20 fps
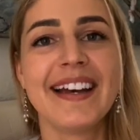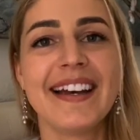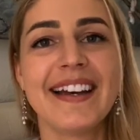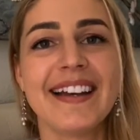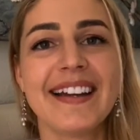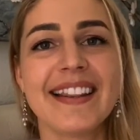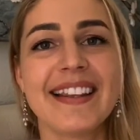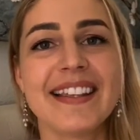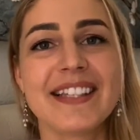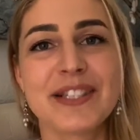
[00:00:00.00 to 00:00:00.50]

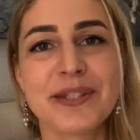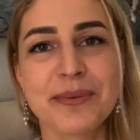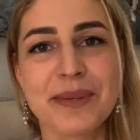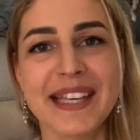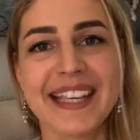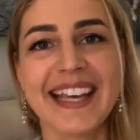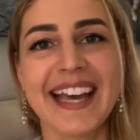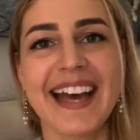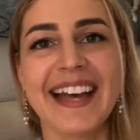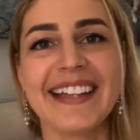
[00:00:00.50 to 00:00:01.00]
this
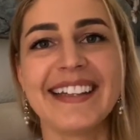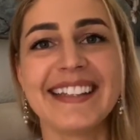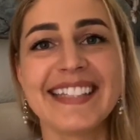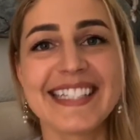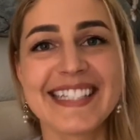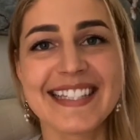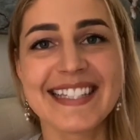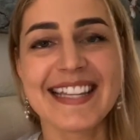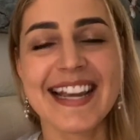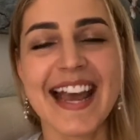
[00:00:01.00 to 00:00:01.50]
weekend,
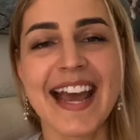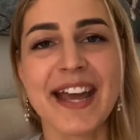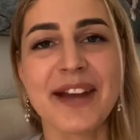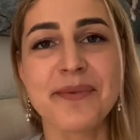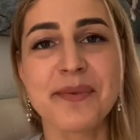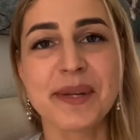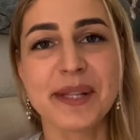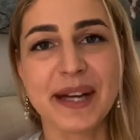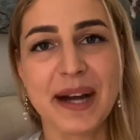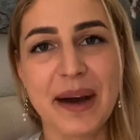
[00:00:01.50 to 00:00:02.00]
this day,
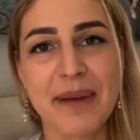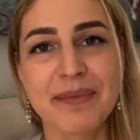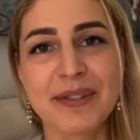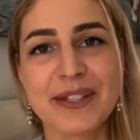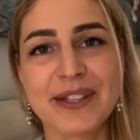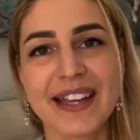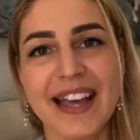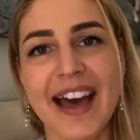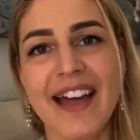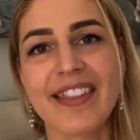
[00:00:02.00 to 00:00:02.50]
will come
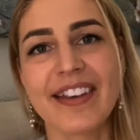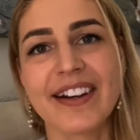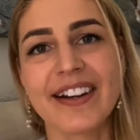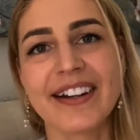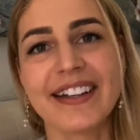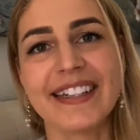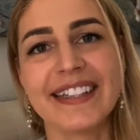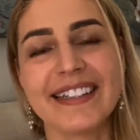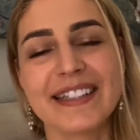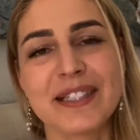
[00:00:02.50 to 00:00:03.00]
together
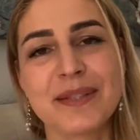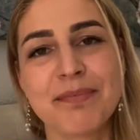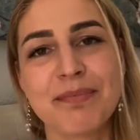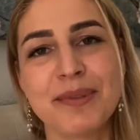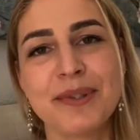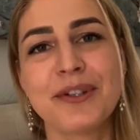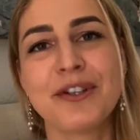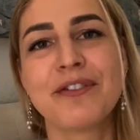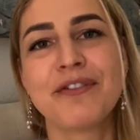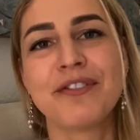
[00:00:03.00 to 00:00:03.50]
in this
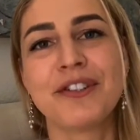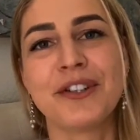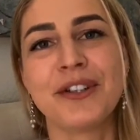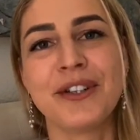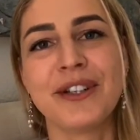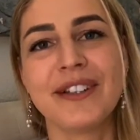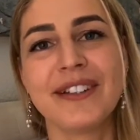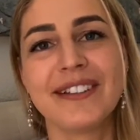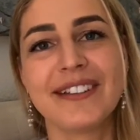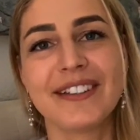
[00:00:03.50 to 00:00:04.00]

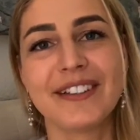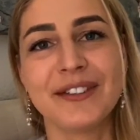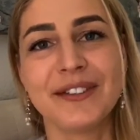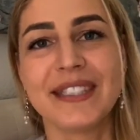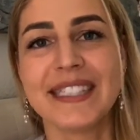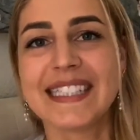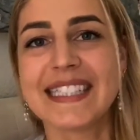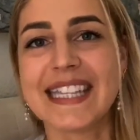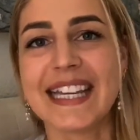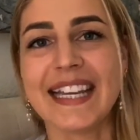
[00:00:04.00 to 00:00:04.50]
beautiful
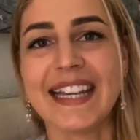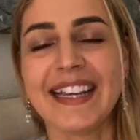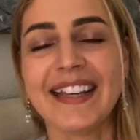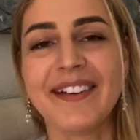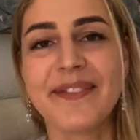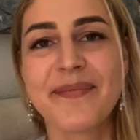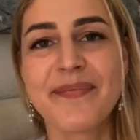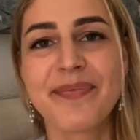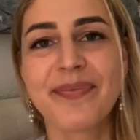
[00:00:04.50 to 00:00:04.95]
unity,